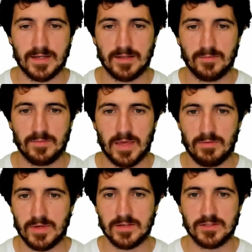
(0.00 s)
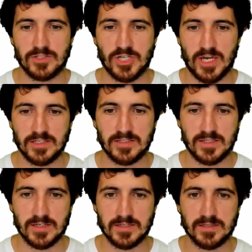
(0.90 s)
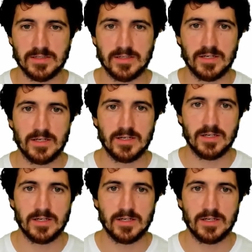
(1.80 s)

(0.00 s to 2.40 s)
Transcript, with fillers: and maybe just change this